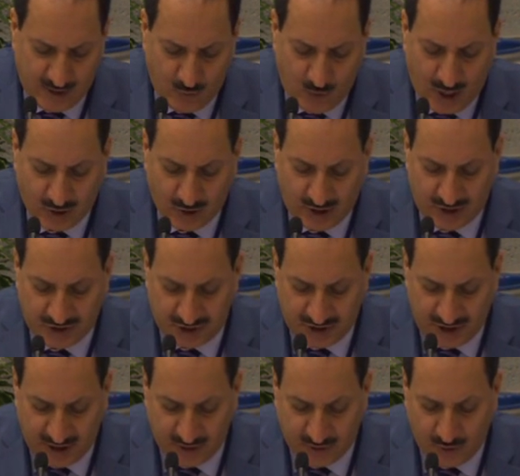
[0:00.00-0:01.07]
These
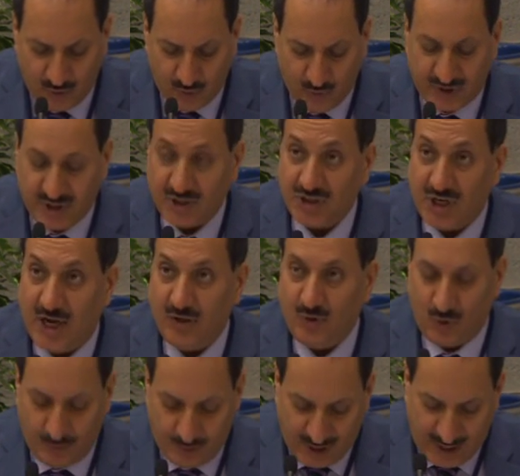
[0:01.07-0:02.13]
steps
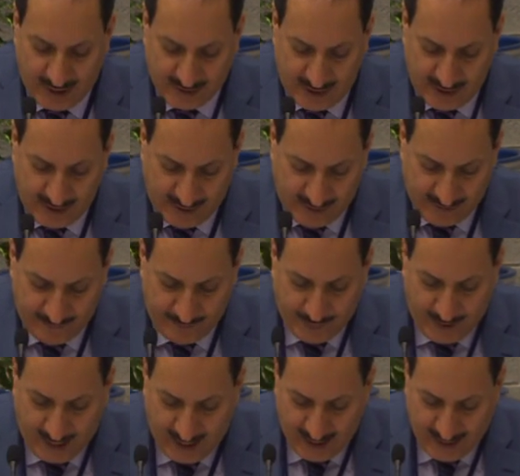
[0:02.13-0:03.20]
should be taken
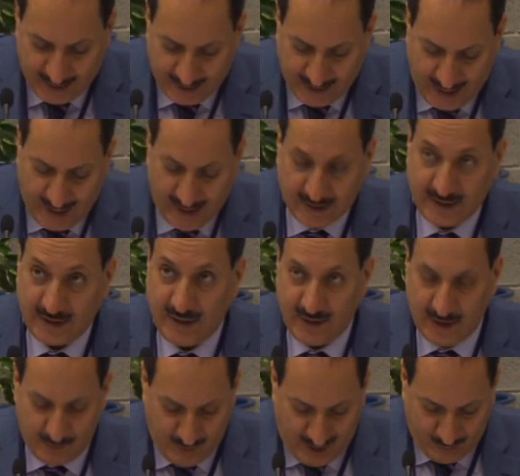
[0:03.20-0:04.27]
by
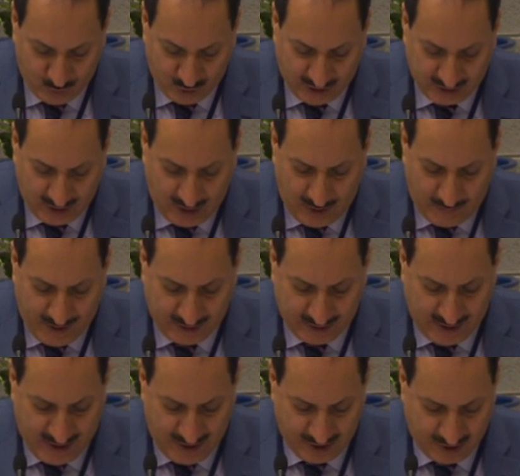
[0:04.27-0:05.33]
educational
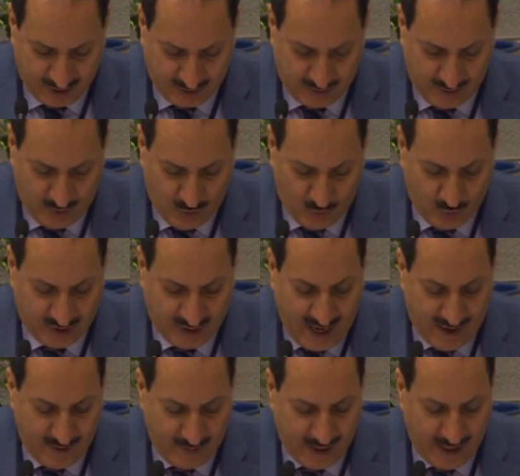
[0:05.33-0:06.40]
systems
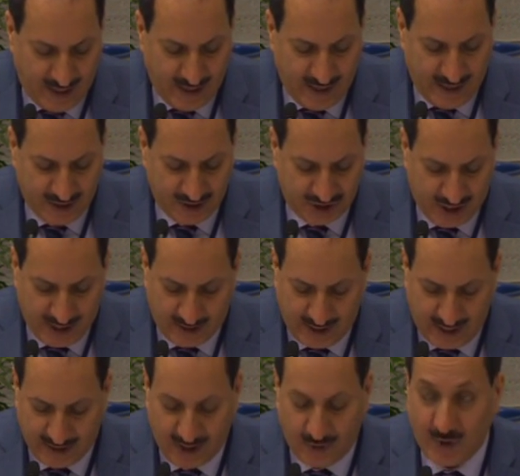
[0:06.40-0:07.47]
and should
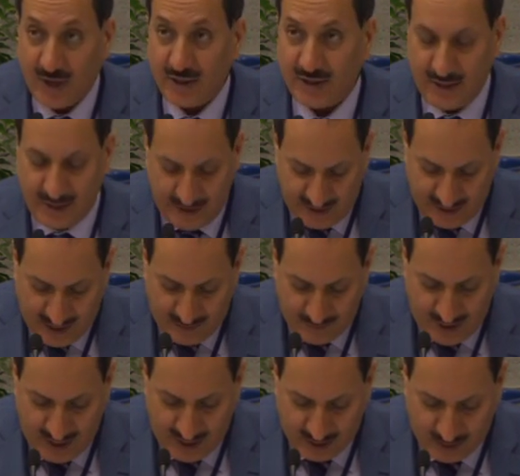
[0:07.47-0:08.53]
be in line